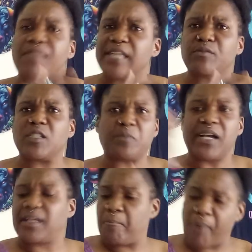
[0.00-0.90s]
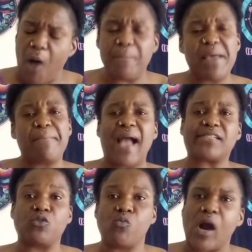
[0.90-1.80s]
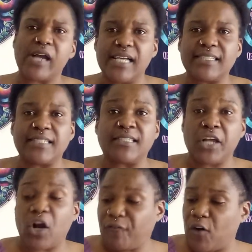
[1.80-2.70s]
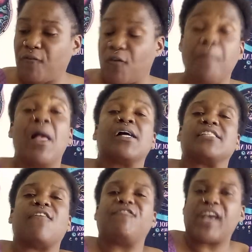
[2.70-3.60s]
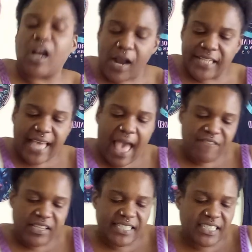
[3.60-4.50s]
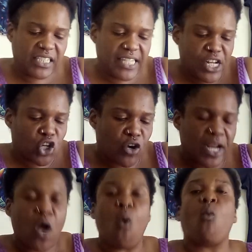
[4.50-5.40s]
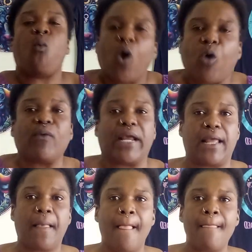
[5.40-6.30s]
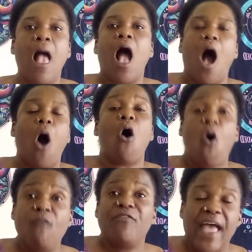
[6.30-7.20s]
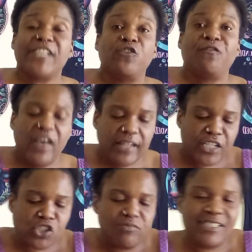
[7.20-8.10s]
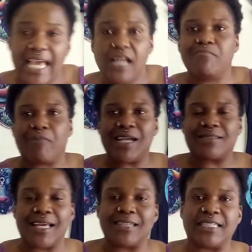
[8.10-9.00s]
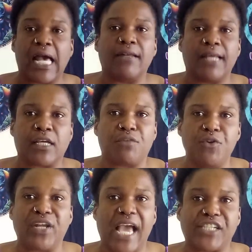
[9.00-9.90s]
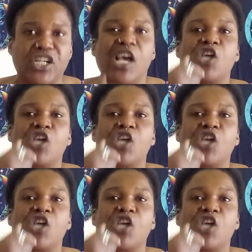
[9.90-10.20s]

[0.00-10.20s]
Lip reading: That's what Spirit brought me back to. Where does this fear from? Because the fear is having this lingering worry. All that you felt like you didn't break things down in communication.